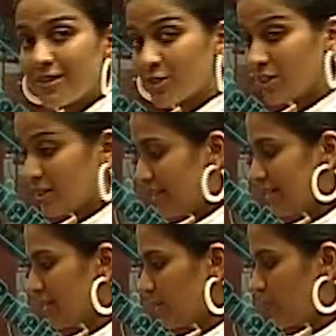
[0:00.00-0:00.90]
So
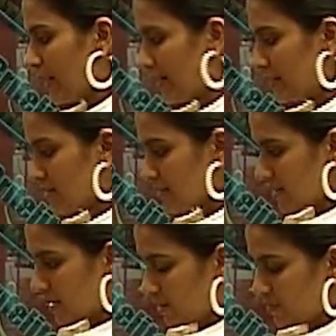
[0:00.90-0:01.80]
these are the
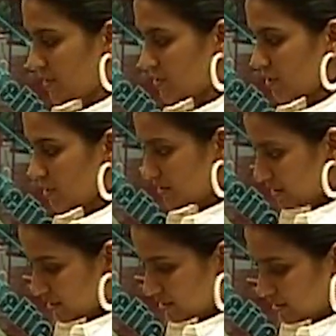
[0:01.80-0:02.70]
belts um, as you can see
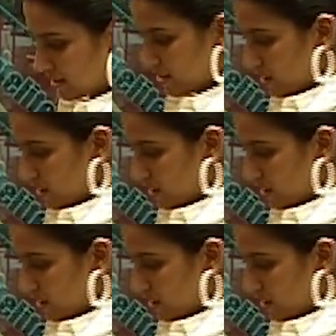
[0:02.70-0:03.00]
there's